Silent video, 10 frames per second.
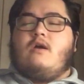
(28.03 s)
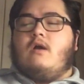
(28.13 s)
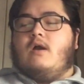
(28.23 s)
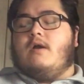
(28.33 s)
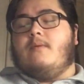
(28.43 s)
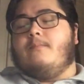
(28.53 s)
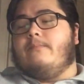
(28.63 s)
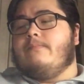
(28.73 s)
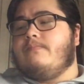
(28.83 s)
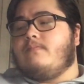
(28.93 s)

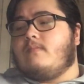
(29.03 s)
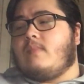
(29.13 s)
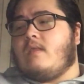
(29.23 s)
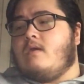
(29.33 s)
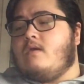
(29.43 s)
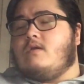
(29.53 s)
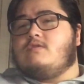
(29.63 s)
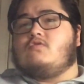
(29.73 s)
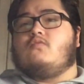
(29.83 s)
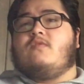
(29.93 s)

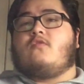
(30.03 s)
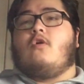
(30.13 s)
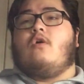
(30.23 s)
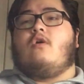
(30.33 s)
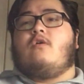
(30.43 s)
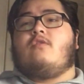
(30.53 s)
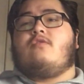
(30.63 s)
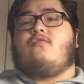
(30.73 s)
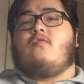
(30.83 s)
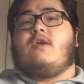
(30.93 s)
So we've got
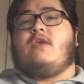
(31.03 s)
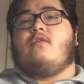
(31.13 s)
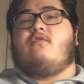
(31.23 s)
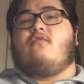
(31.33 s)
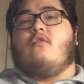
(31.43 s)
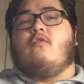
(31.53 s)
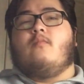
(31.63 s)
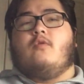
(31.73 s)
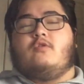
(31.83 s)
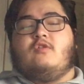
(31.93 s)
3 or 4
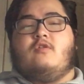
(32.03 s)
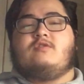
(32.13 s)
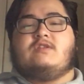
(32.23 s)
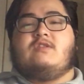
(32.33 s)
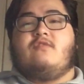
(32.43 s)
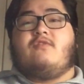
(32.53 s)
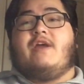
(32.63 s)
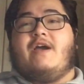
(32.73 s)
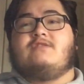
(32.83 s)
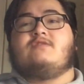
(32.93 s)
monologues in different
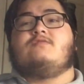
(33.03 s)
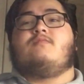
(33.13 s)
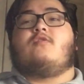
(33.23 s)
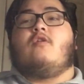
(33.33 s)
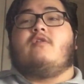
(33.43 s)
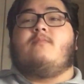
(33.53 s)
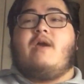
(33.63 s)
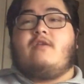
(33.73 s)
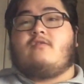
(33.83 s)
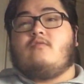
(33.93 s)
accents. We've got an
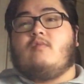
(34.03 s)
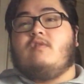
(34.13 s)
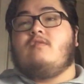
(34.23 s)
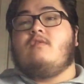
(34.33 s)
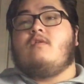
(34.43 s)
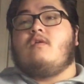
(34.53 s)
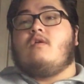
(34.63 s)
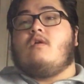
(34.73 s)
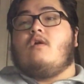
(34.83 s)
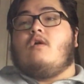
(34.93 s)
American one,
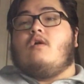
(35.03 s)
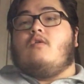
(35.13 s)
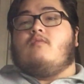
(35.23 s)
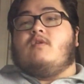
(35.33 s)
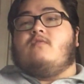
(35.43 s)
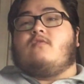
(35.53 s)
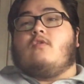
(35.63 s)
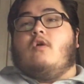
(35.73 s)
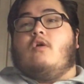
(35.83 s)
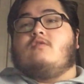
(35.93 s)
we've
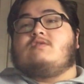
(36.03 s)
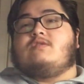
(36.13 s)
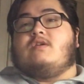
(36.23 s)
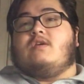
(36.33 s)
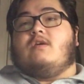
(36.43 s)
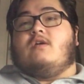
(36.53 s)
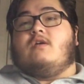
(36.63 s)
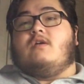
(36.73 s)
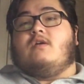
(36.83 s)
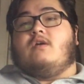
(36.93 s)
got
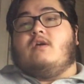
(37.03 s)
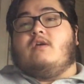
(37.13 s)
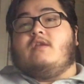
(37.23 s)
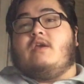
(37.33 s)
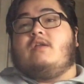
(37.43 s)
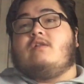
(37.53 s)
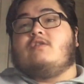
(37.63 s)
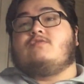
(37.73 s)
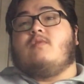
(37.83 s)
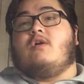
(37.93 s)
an
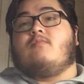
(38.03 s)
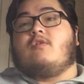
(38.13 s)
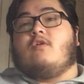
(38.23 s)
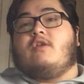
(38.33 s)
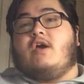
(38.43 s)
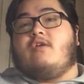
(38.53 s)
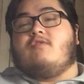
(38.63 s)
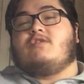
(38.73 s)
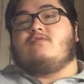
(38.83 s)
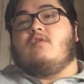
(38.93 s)
English one, we got an
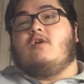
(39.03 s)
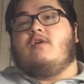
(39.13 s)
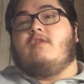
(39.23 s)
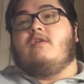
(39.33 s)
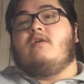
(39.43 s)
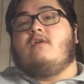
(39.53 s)
Irish one,